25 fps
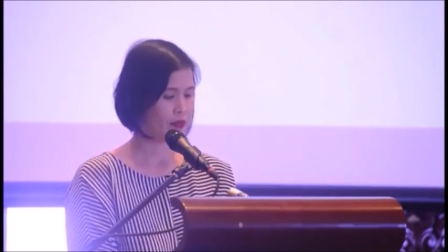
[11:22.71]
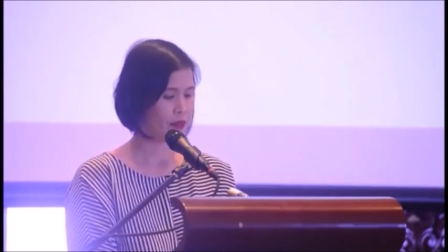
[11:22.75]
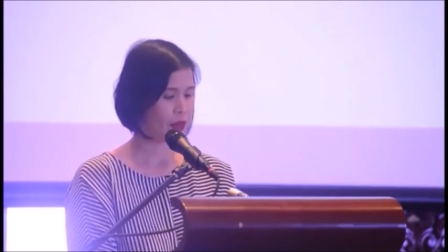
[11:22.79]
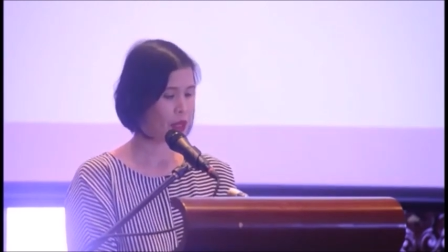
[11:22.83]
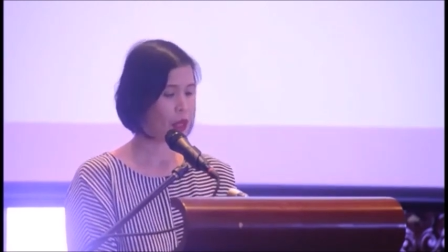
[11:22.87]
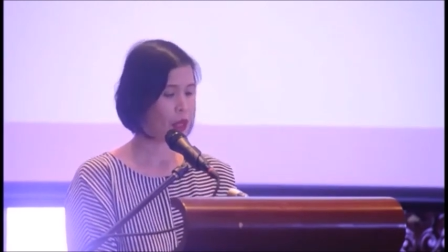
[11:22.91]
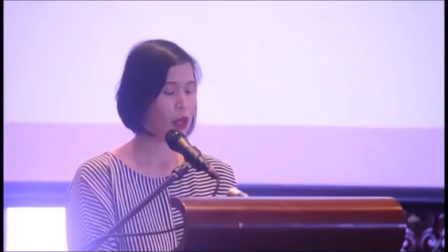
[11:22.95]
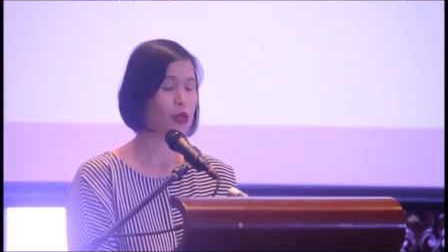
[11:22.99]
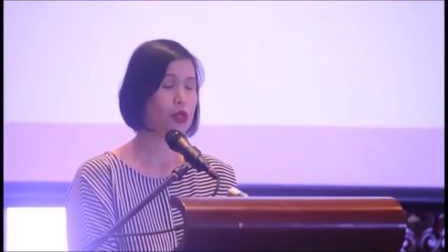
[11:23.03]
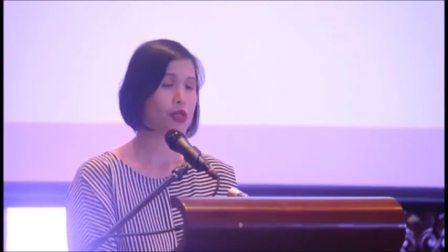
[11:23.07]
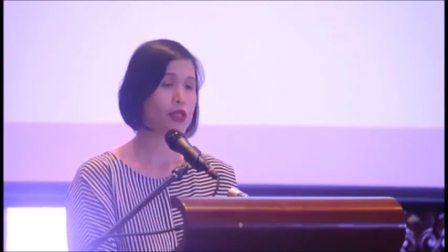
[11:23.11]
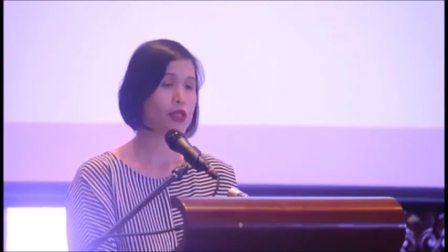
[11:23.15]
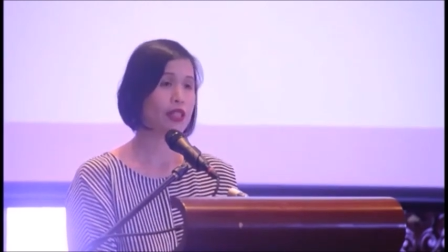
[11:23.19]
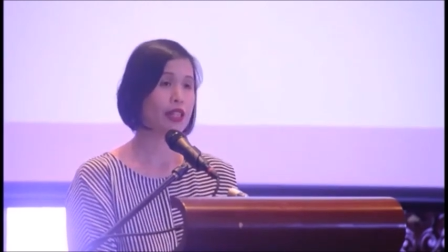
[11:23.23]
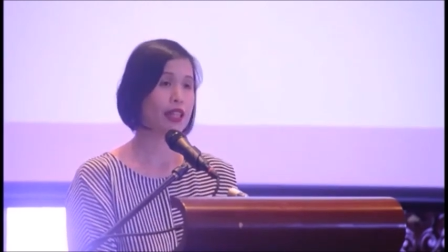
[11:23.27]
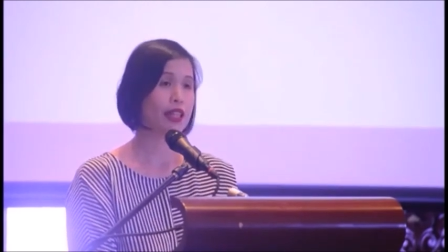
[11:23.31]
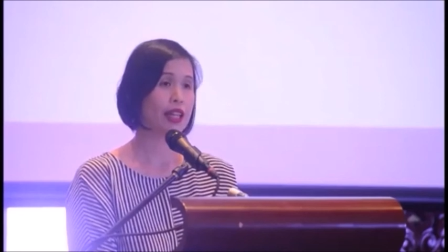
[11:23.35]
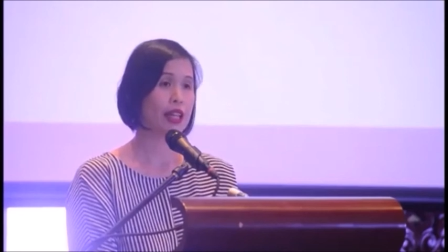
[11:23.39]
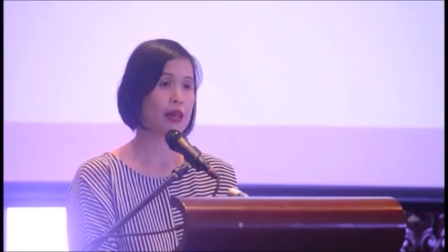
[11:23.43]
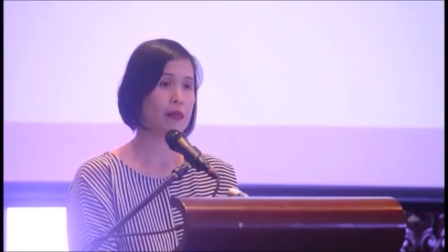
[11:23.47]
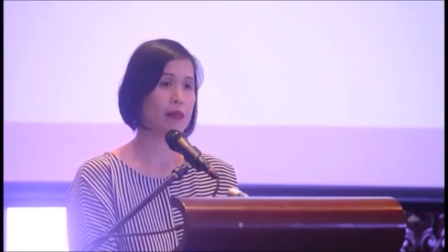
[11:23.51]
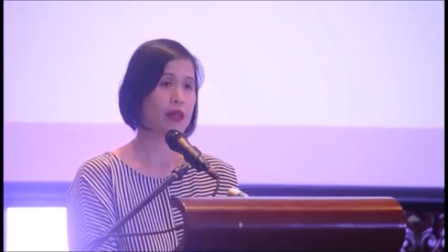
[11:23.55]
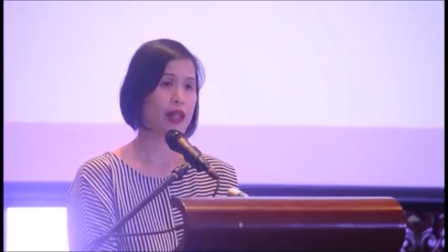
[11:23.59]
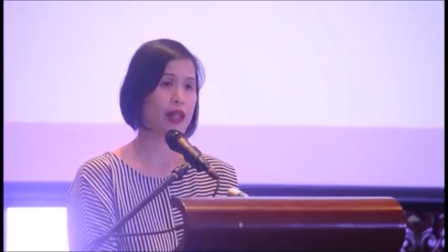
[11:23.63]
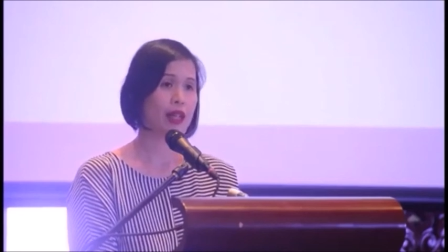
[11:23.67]
but also the
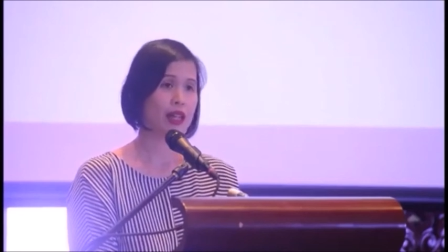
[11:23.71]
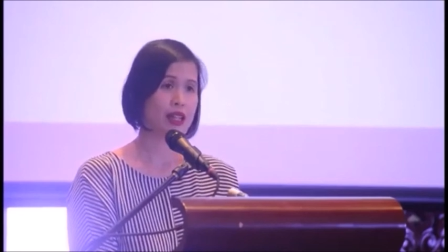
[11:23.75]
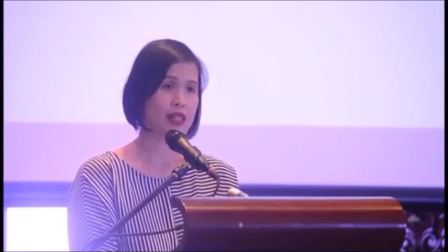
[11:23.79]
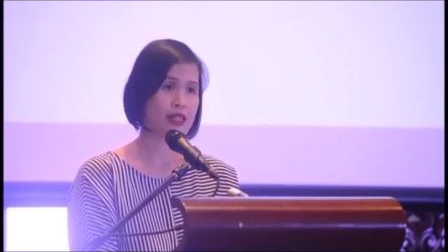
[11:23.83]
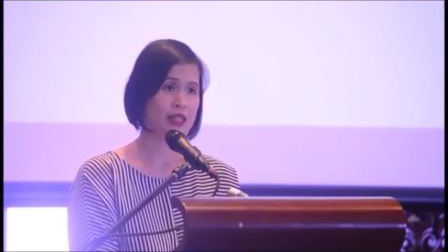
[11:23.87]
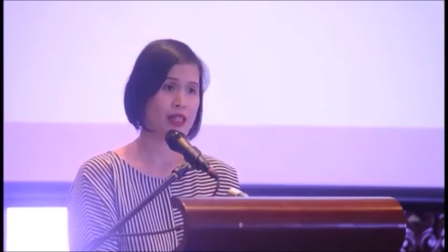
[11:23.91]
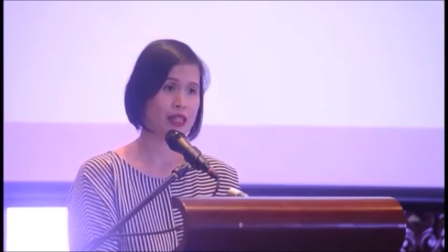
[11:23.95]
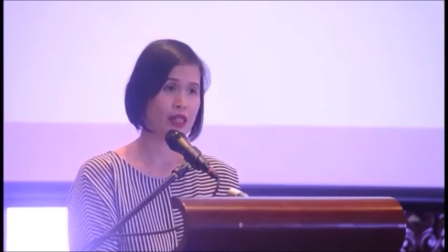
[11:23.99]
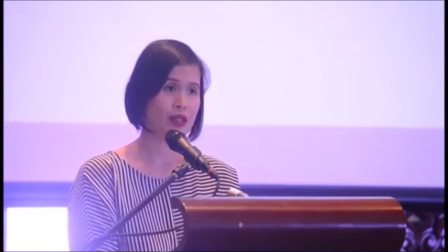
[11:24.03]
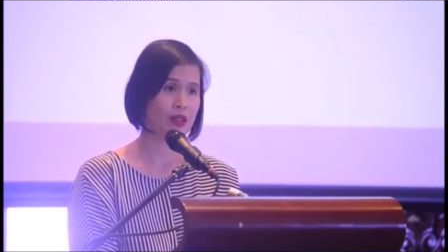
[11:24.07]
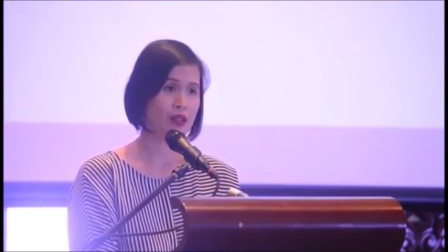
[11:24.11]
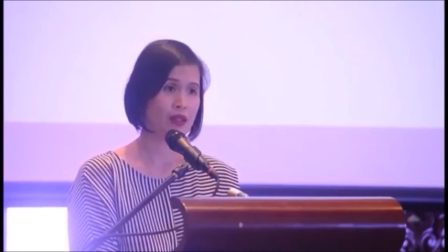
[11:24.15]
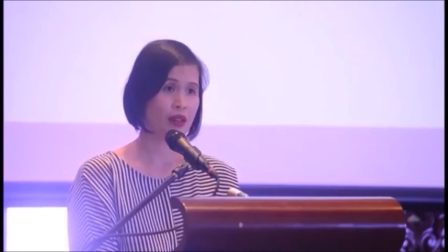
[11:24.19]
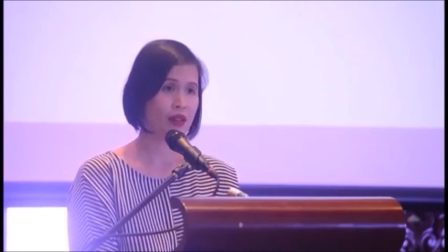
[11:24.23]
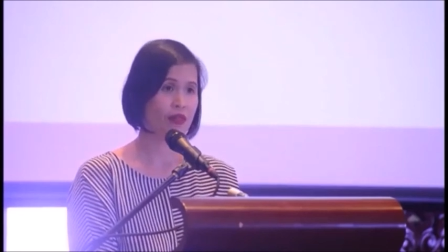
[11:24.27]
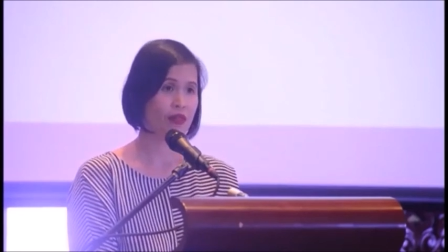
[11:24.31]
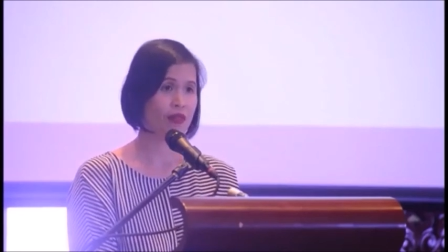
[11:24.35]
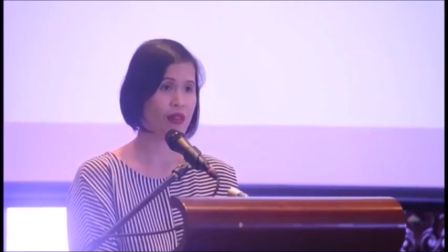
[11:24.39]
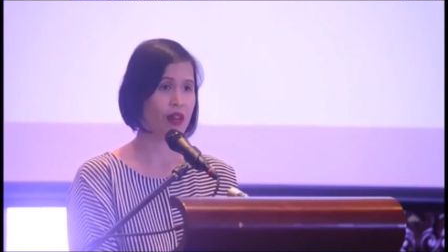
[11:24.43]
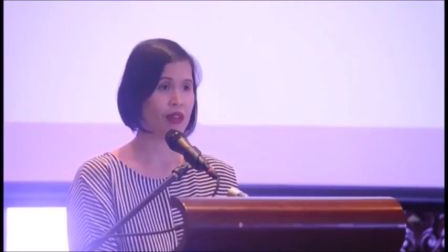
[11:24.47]
name and legacy of our